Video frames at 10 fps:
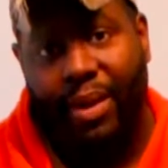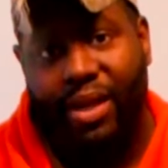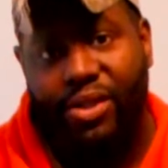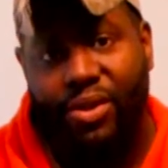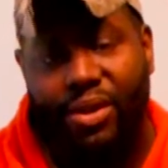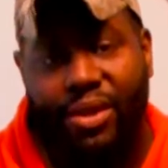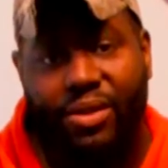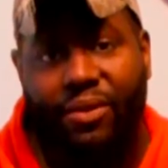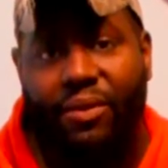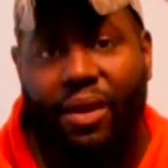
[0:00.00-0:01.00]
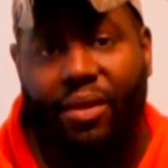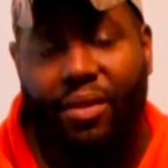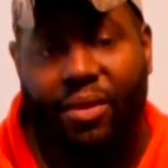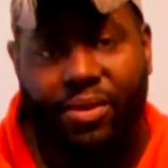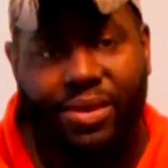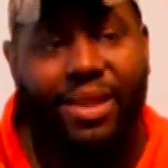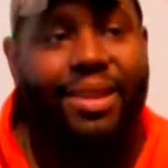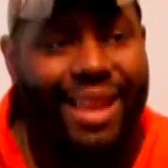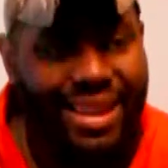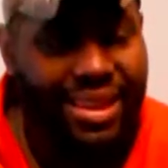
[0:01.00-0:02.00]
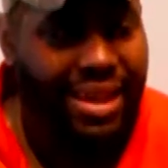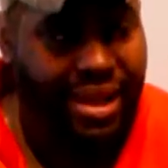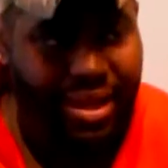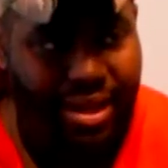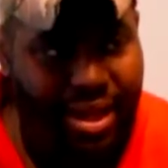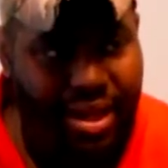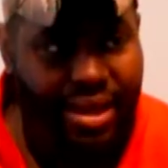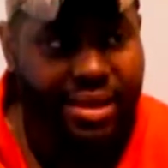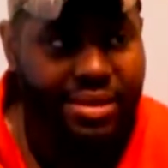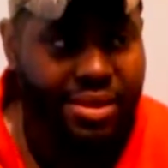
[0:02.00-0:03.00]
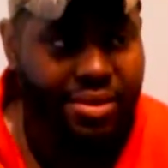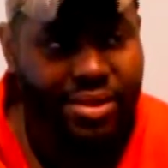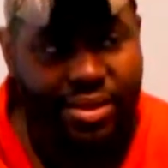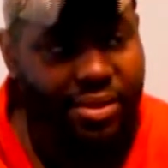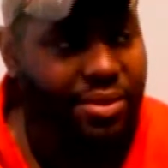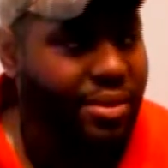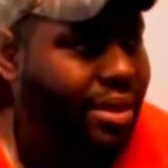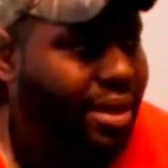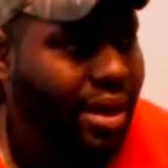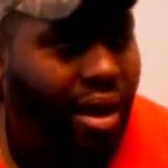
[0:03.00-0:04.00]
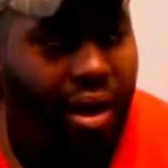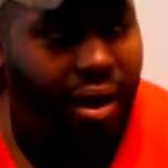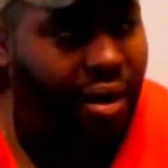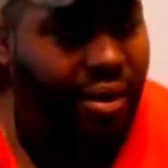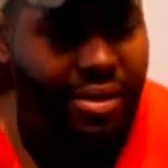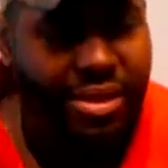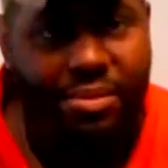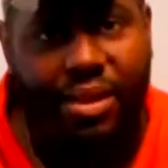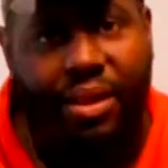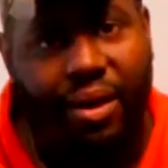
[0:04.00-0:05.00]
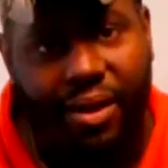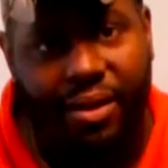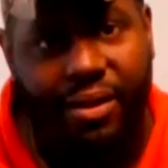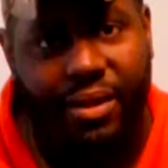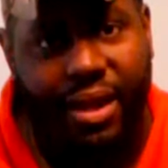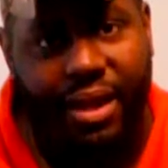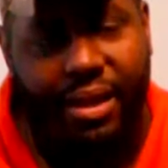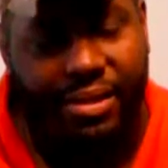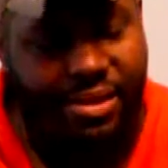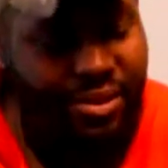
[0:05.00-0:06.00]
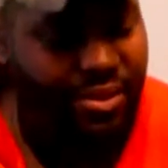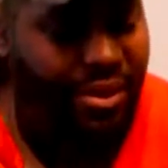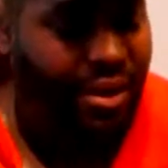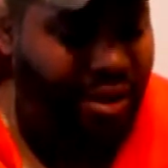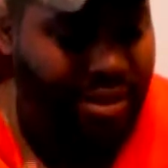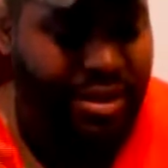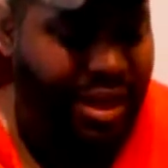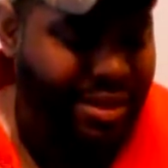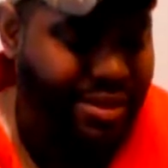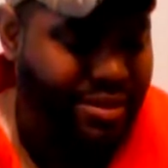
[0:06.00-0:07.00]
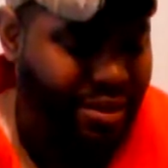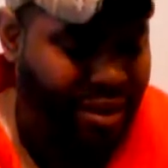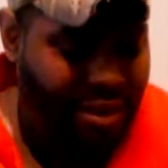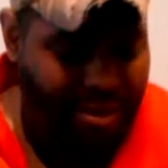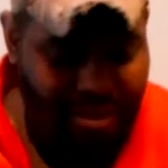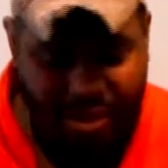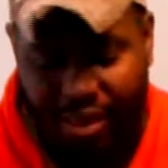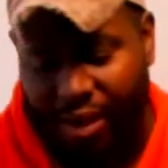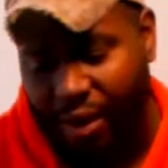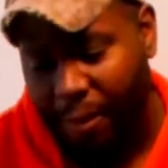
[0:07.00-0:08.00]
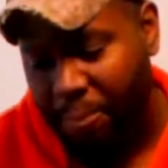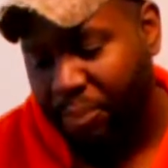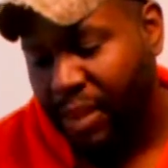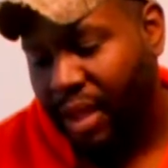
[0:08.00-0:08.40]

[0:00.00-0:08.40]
make sure that you follow those, like the 922R something law, or 992 or a 922R law,